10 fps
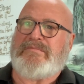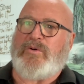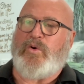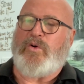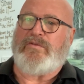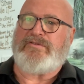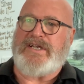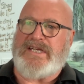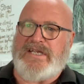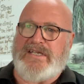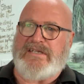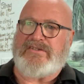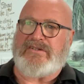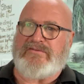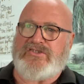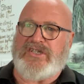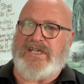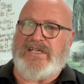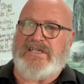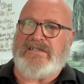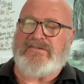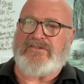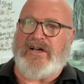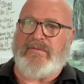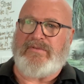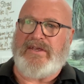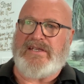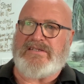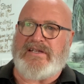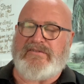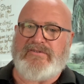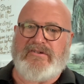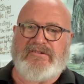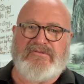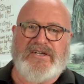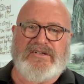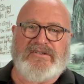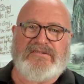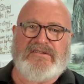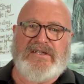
More freaky sort of chi type things that are very real,